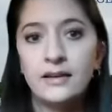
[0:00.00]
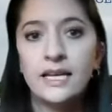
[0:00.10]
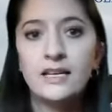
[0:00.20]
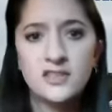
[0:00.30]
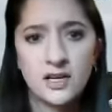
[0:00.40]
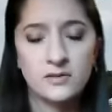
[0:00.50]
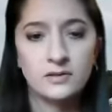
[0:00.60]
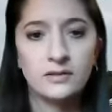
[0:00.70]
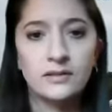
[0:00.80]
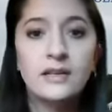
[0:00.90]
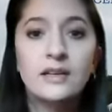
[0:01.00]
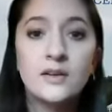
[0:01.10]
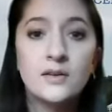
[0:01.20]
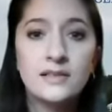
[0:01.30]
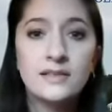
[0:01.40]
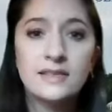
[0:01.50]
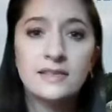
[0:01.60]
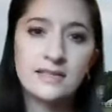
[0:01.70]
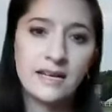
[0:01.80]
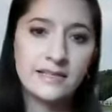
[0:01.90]
In general, nuisance is
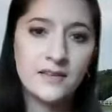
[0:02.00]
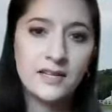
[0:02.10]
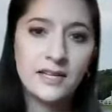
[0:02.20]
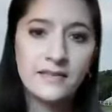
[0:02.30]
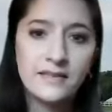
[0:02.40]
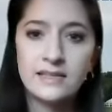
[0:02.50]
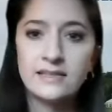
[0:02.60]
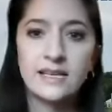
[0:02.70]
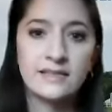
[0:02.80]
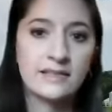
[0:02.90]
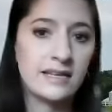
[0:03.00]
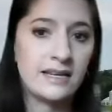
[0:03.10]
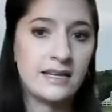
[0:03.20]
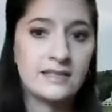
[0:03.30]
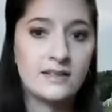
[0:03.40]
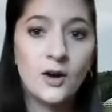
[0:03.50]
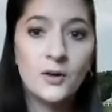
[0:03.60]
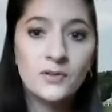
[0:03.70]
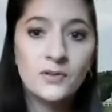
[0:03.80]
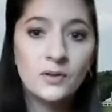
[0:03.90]
an activity that is designated as
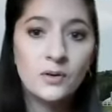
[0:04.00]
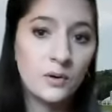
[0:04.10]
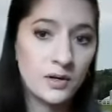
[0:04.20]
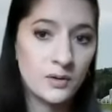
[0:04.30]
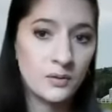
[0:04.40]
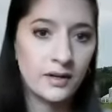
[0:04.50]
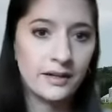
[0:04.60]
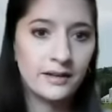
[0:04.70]
harmful or annoying.